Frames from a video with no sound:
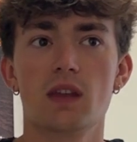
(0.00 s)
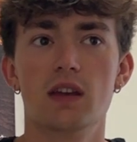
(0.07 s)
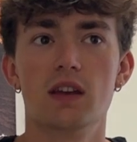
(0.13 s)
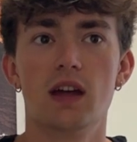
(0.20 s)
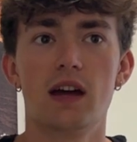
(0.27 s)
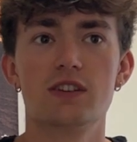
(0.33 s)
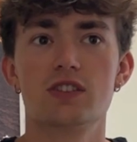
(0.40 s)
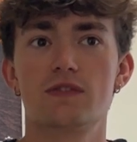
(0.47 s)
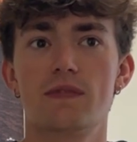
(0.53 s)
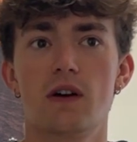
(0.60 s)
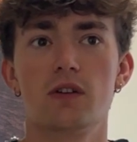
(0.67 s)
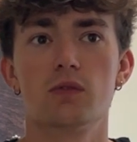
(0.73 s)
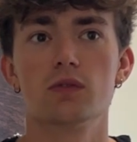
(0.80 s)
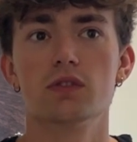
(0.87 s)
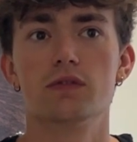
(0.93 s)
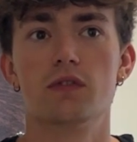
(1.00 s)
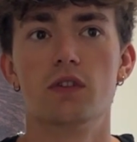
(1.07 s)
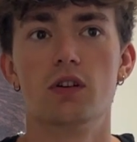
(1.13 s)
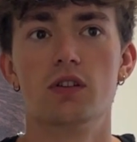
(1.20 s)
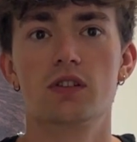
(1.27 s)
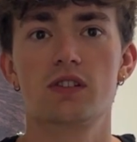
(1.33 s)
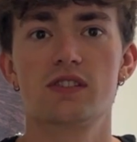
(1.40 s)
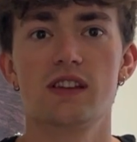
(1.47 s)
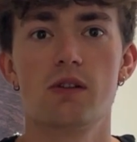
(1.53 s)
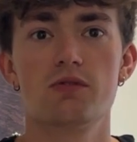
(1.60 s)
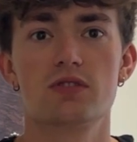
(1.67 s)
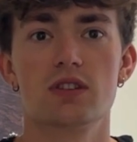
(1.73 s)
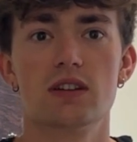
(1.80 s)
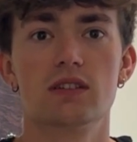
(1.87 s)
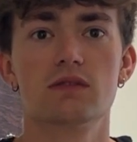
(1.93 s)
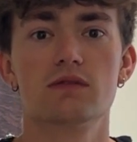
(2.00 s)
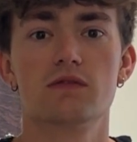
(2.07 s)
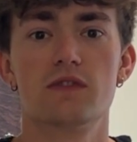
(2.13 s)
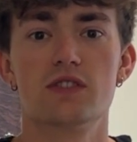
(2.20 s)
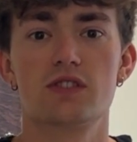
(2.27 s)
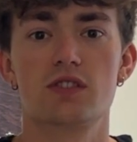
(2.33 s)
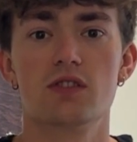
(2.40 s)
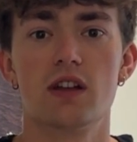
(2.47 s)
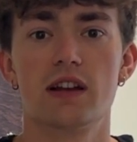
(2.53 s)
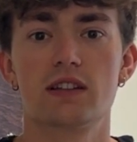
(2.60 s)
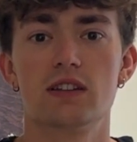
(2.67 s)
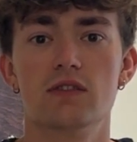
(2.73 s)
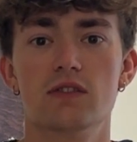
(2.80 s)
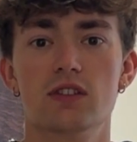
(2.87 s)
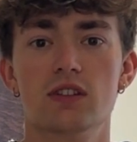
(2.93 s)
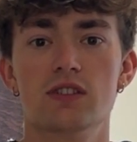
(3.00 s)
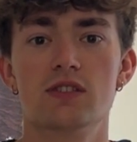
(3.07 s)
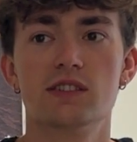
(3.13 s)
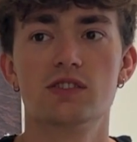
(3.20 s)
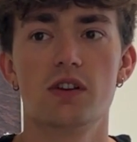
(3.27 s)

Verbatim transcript: And I just found it really fun because I always like physical activities.